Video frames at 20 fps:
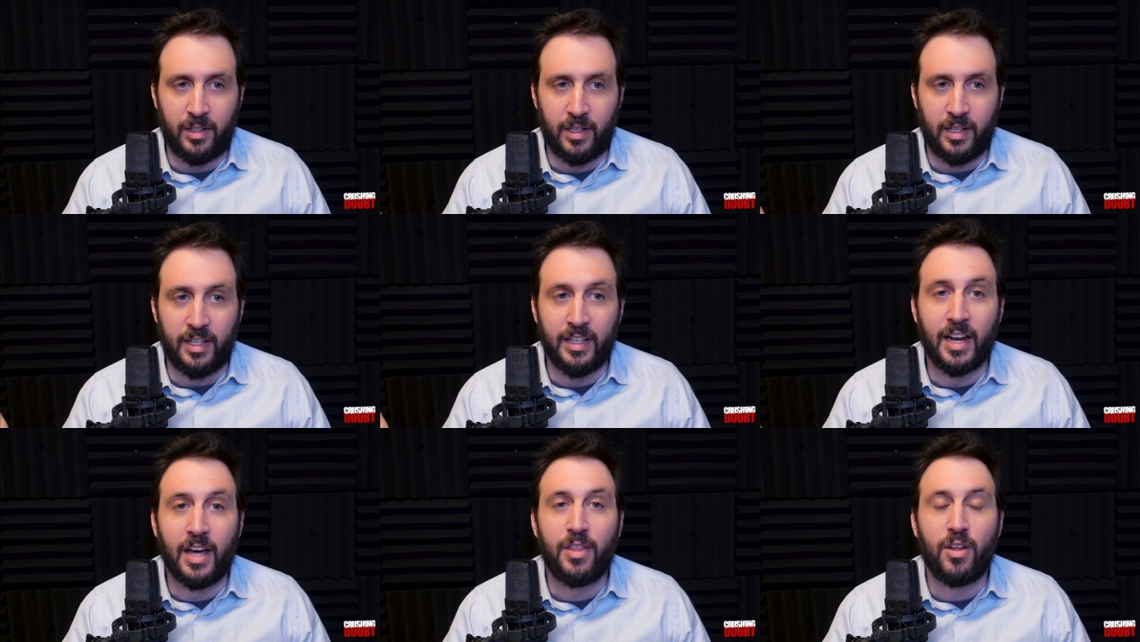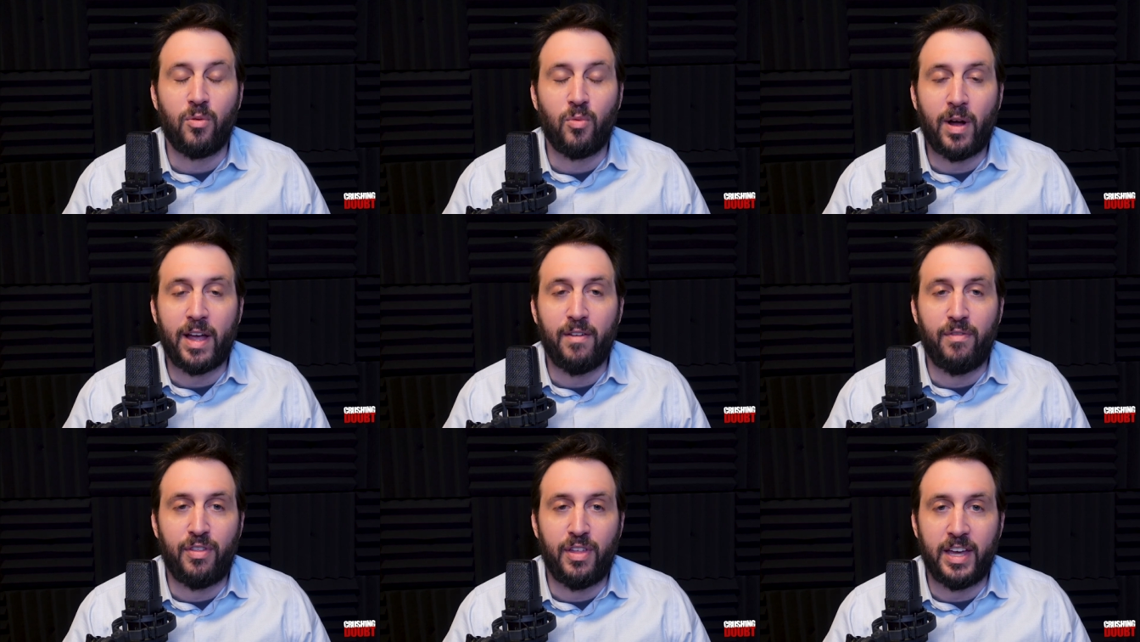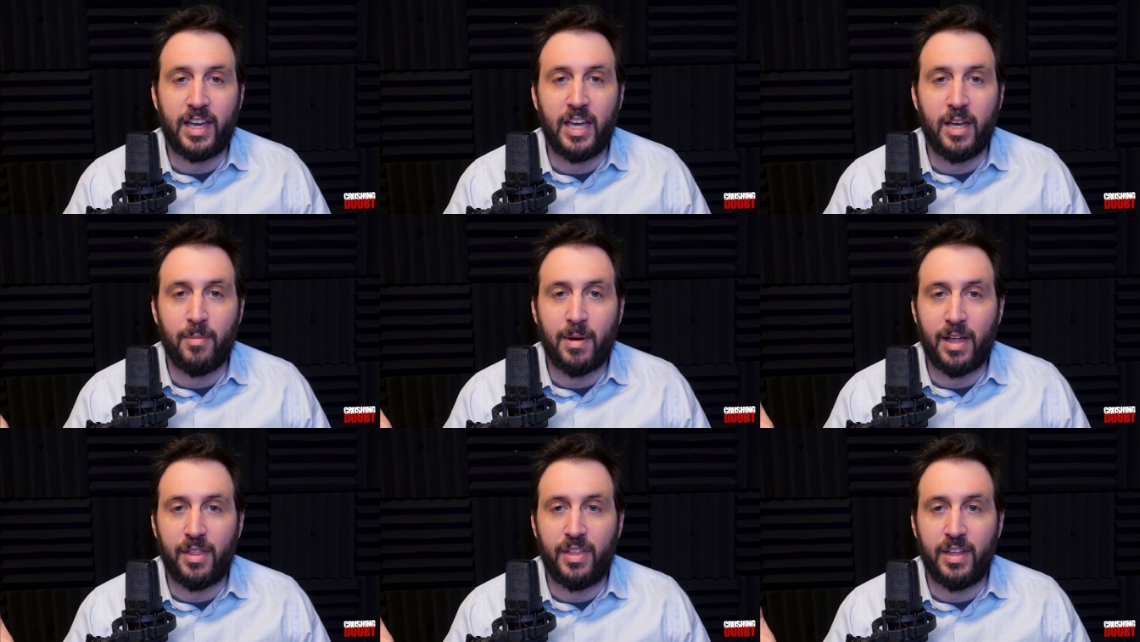Another way of thinking
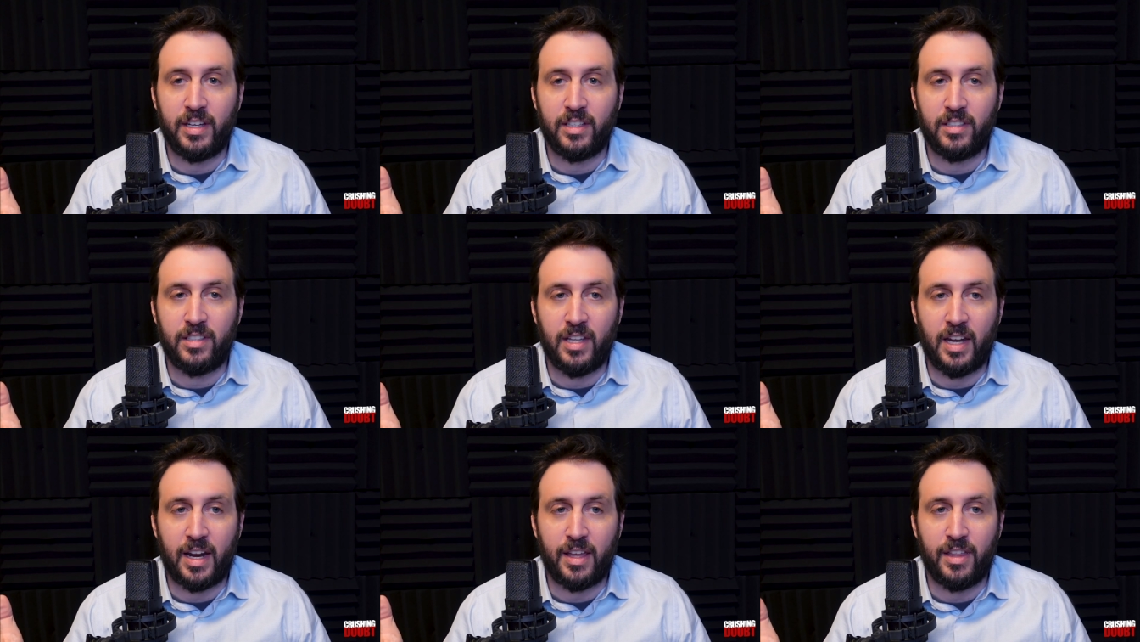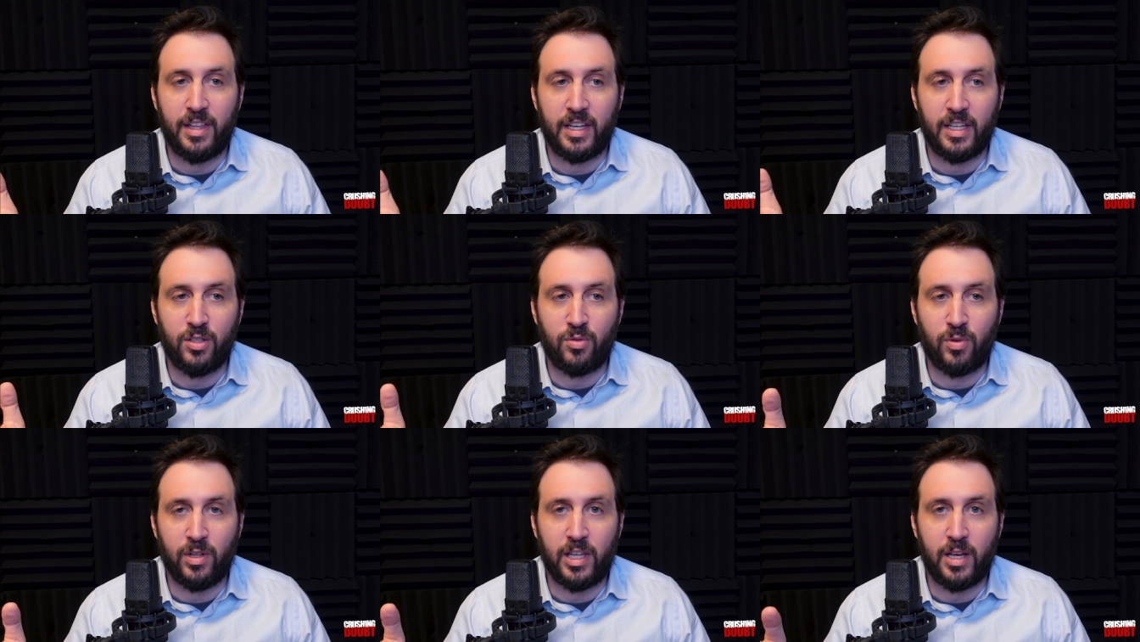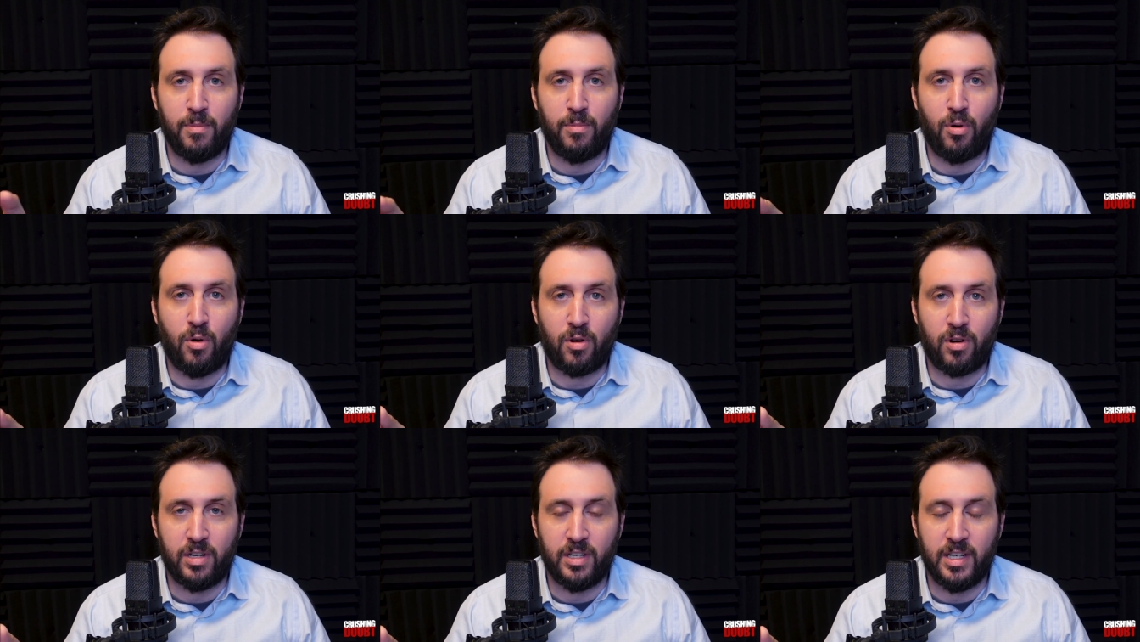about things that I think is really
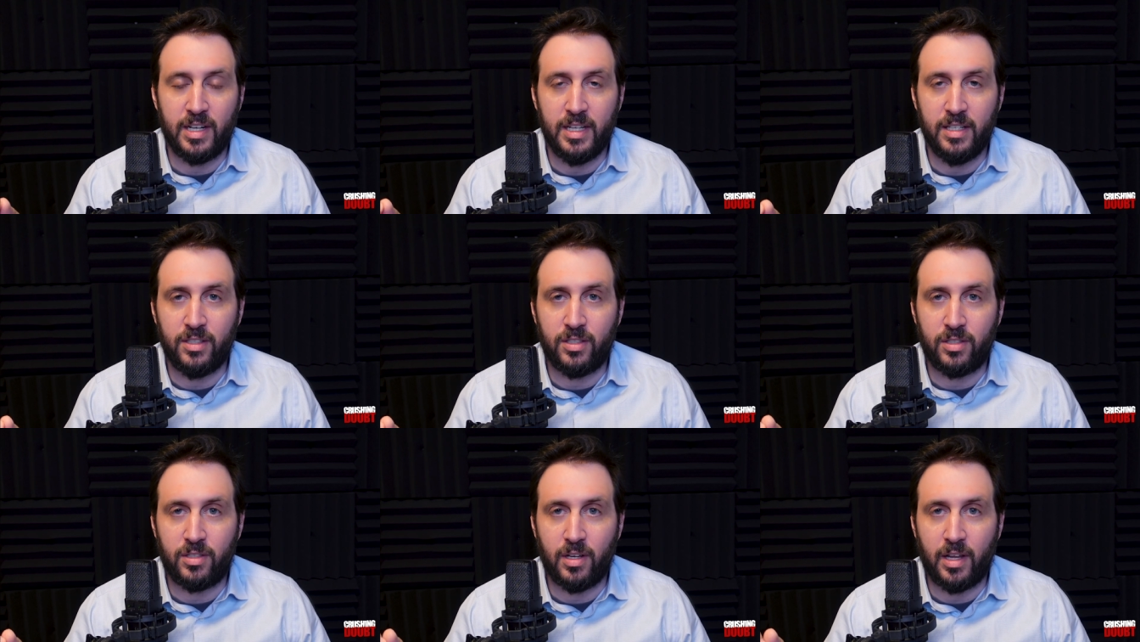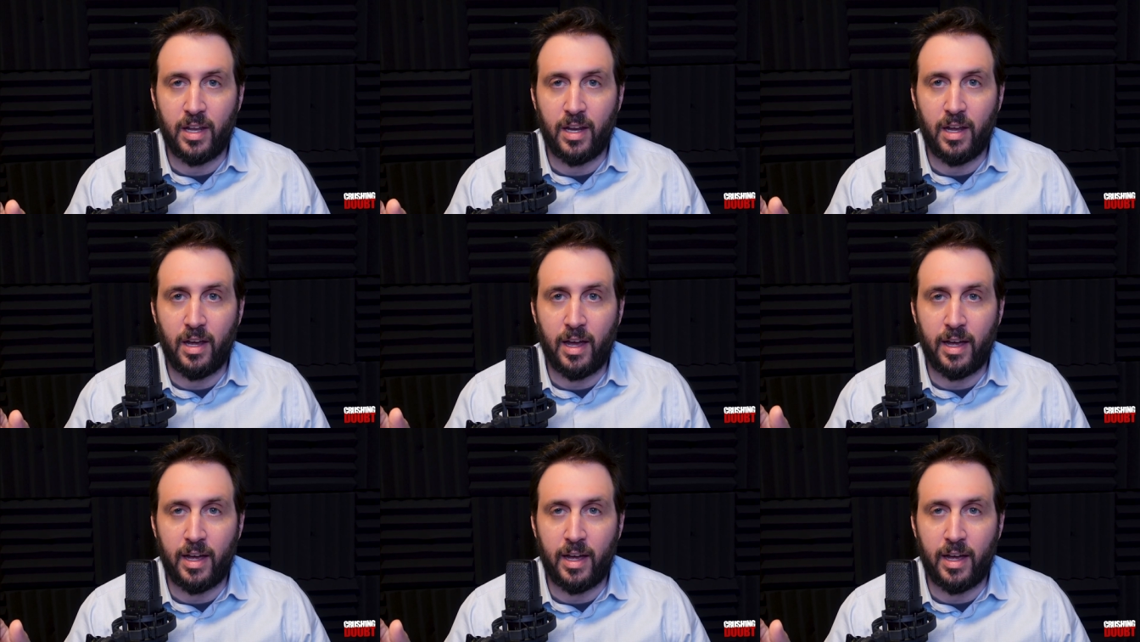important is uh,